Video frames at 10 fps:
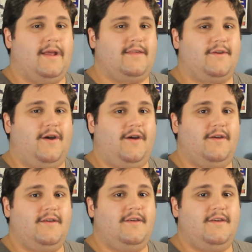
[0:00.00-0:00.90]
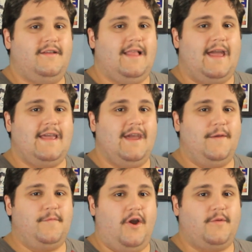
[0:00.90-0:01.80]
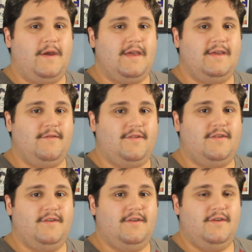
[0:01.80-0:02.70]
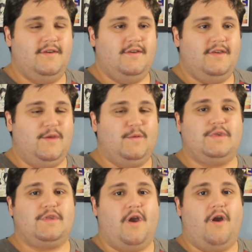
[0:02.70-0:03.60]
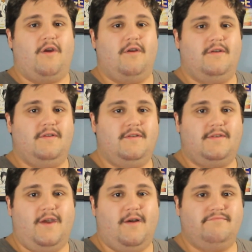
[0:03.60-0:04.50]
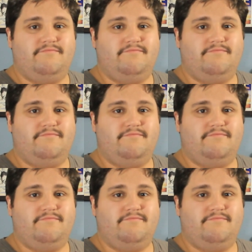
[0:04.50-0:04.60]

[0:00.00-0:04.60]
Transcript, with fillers: when I saw Lion King on Broadway. He was Scar. So